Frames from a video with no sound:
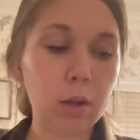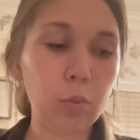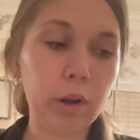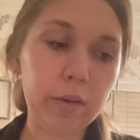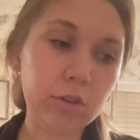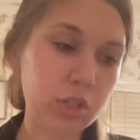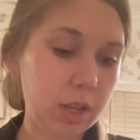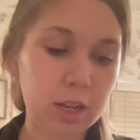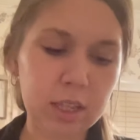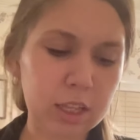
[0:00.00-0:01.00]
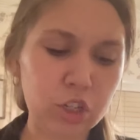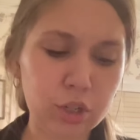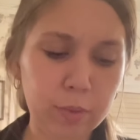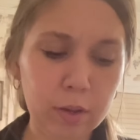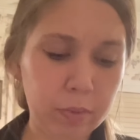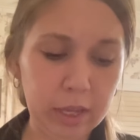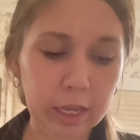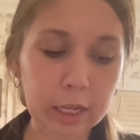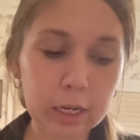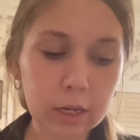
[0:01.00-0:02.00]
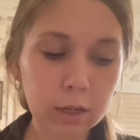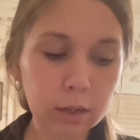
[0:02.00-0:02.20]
whatever setting that you may be in.